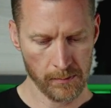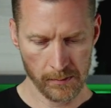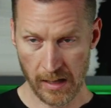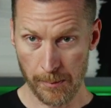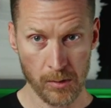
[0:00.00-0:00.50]

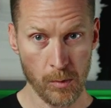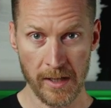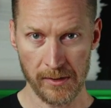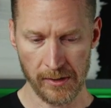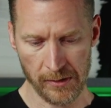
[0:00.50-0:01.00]
A couple of
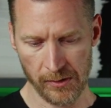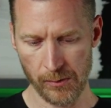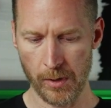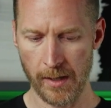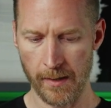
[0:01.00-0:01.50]
ways, and this
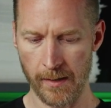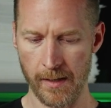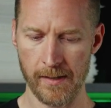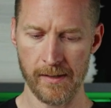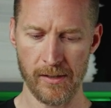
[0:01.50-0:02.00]
is where
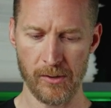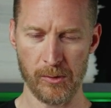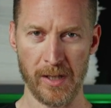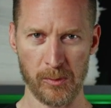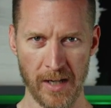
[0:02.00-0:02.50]

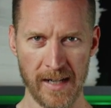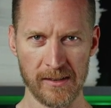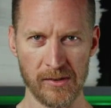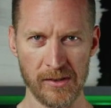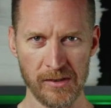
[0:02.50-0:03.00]
there's best
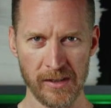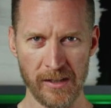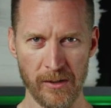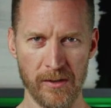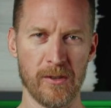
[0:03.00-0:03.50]
practices
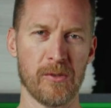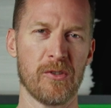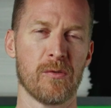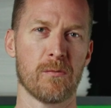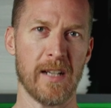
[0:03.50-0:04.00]
and then there's
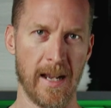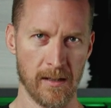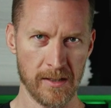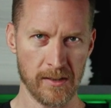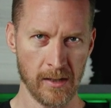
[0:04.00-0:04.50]
just
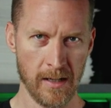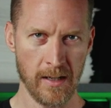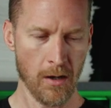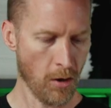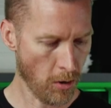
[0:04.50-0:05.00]
realities.
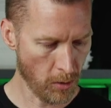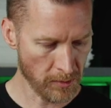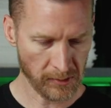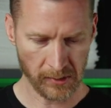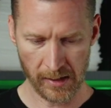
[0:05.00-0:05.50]
All
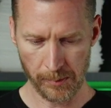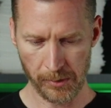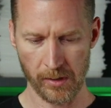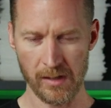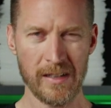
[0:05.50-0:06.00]
these
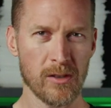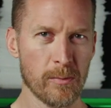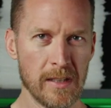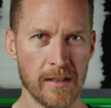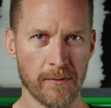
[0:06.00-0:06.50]
setups are a little
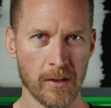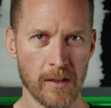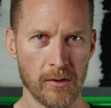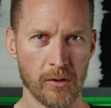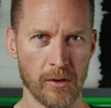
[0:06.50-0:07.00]
bit
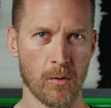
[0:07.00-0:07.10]
different, so your